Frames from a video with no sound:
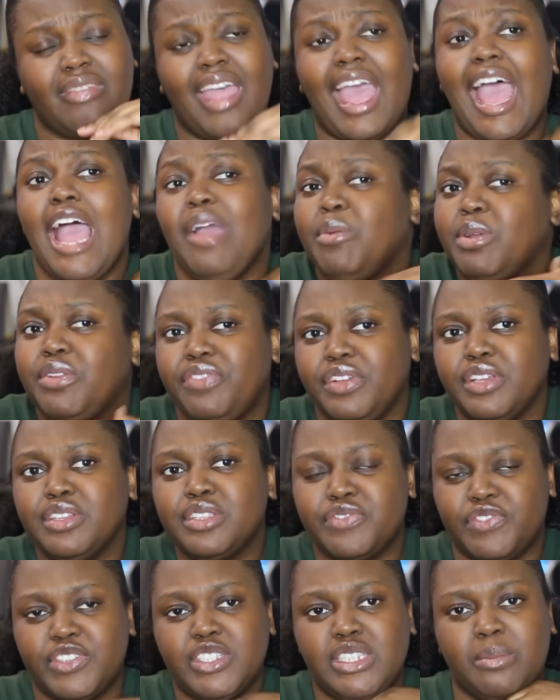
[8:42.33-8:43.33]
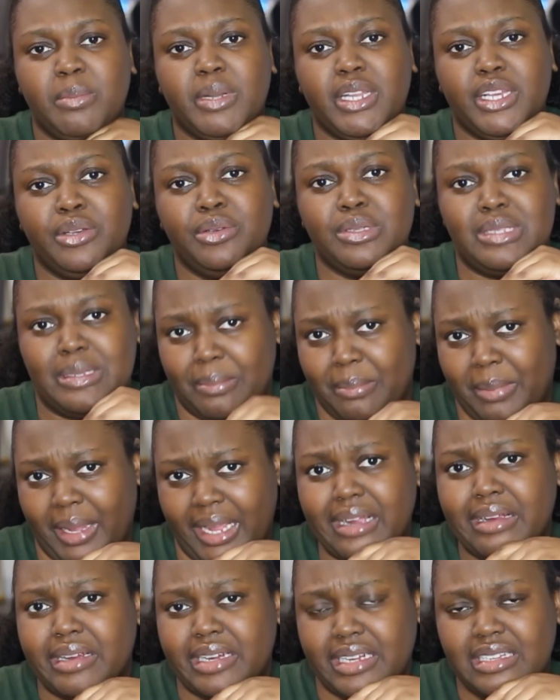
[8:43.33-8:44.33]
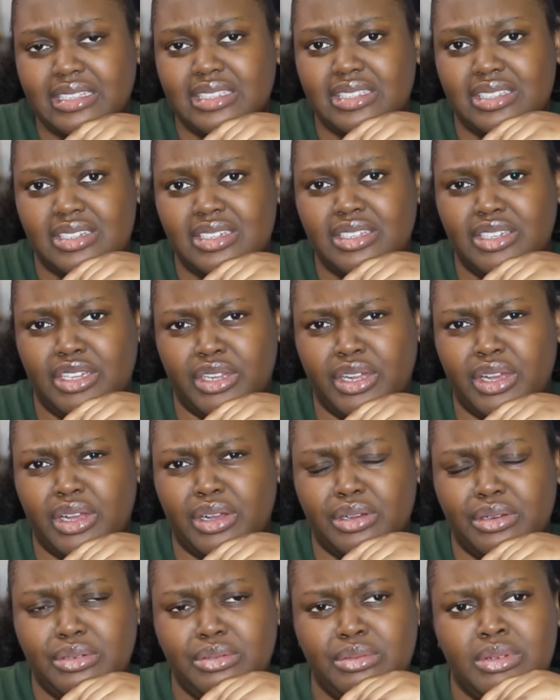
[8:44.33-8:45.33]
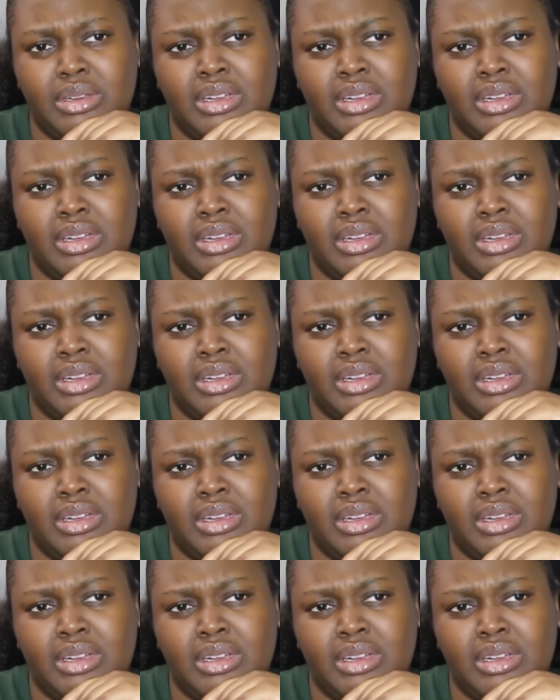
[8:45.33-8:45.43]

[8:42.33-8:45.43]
I would feel for somebody who's embarrassed, you know?